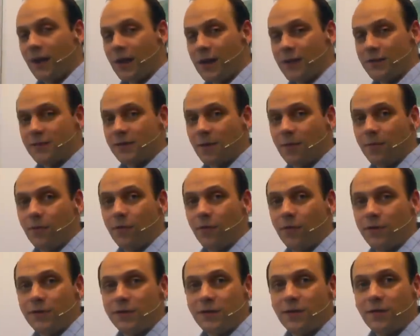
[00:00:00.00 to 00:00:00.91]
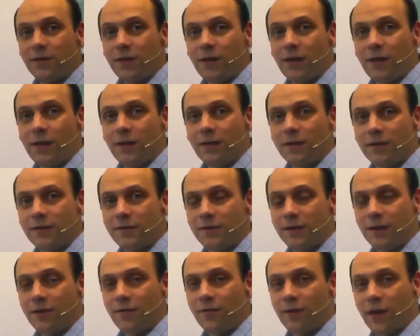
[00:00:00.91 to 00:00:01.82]
at some point in the
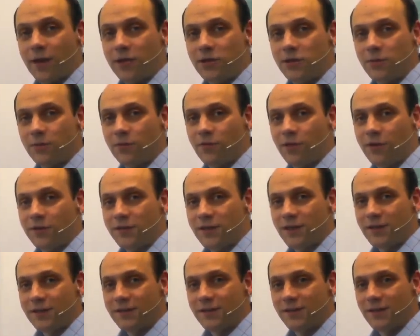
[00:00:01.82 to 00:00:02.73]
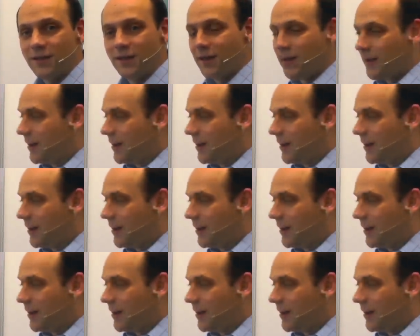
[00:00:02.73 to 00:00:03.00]
solidification process.